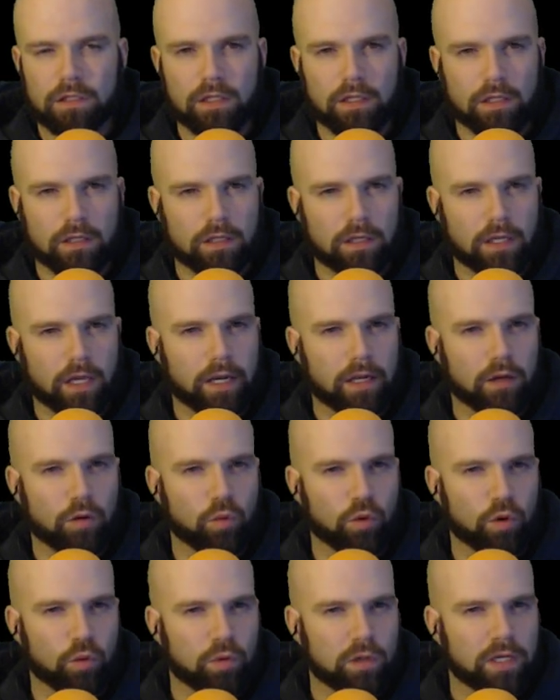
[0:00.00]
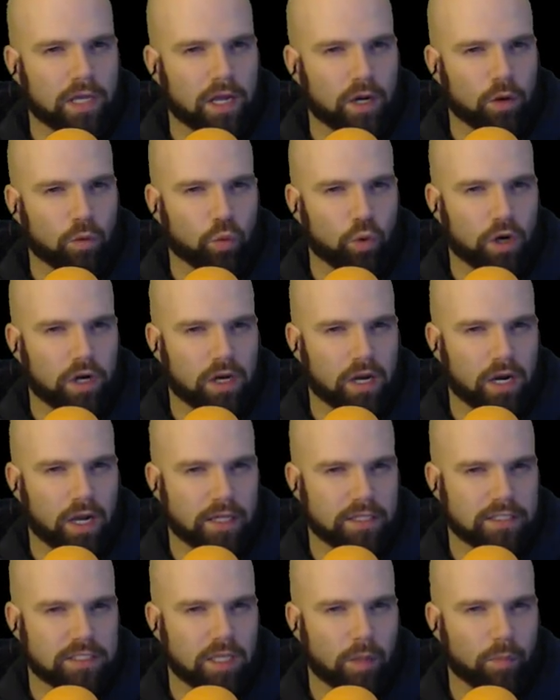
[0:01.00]
kind of, we're kind of working on
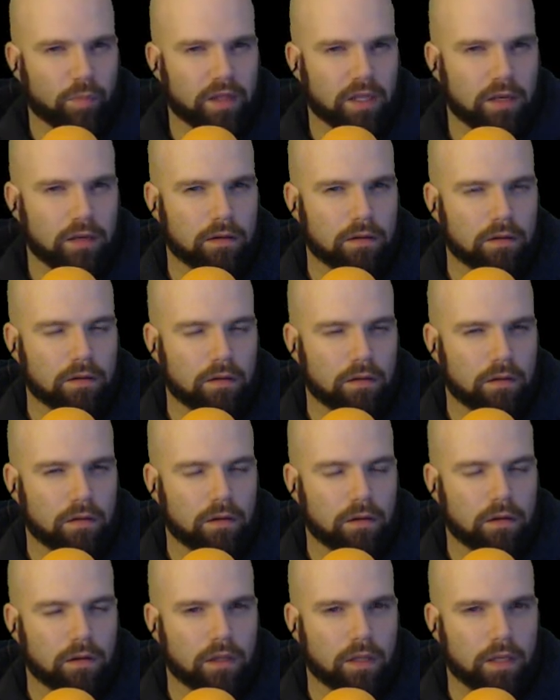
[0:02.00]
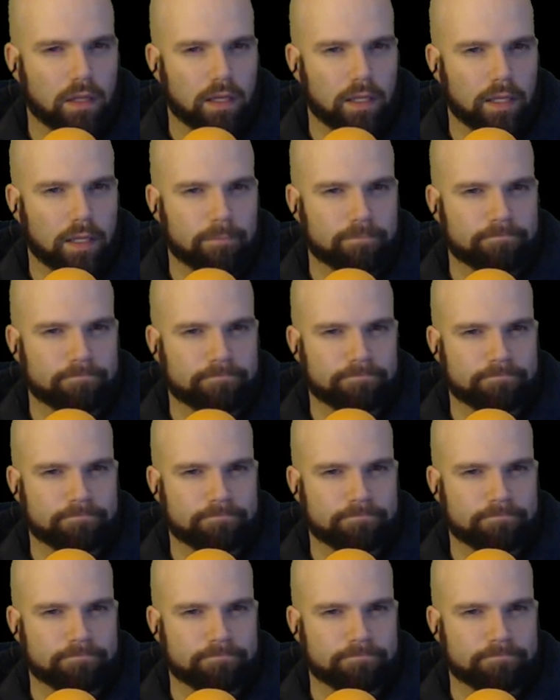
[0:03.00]
something, um,